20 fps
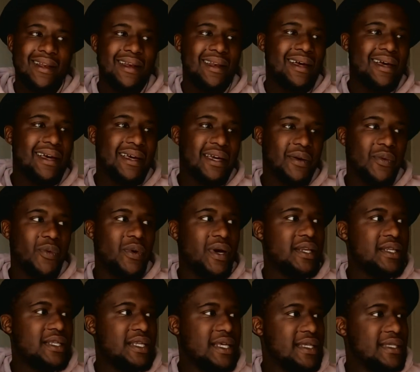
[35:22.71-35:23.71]
Like
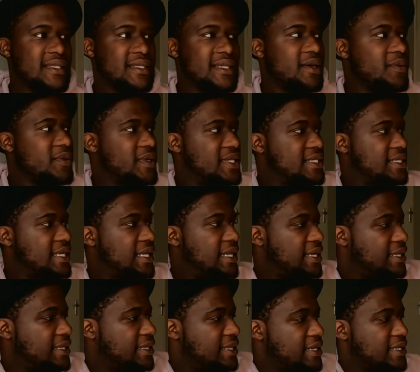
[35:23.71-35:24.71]
when they say we're
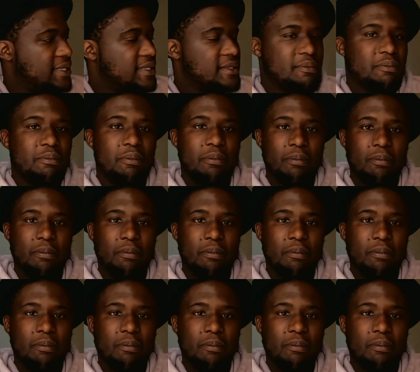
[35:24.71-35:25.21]
selling this